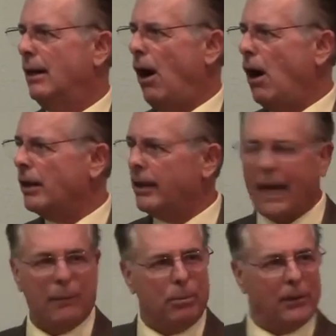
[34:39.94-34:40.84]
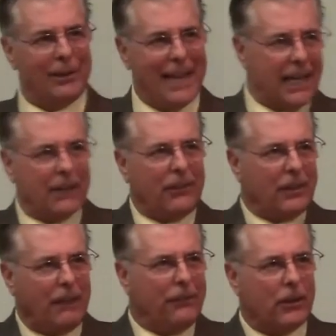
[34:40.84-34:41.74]
All of that puts negative
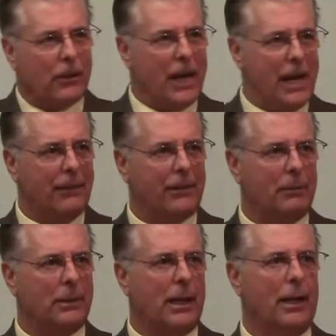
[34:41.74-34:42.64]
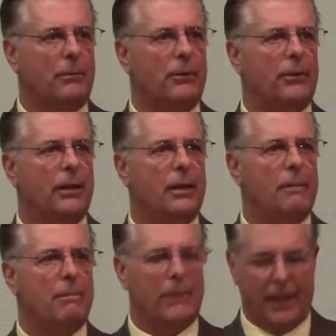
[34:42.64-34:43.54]
stuff into our heads sometimes.
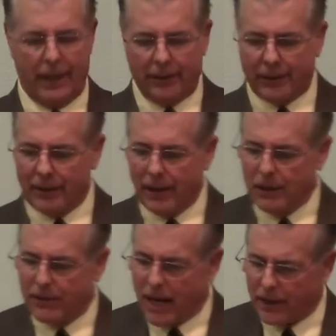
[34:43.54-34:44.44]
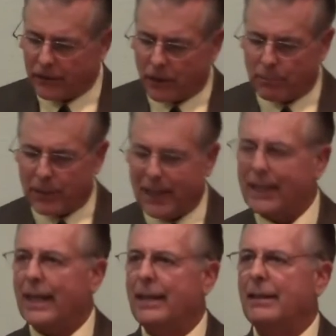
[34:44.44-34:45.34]
And he said, you've got to start bringing
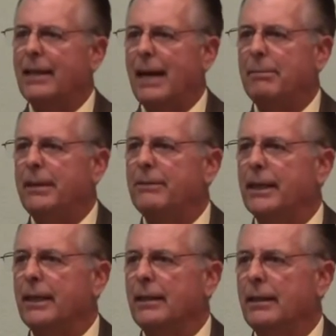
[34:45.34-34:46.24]
that into captivity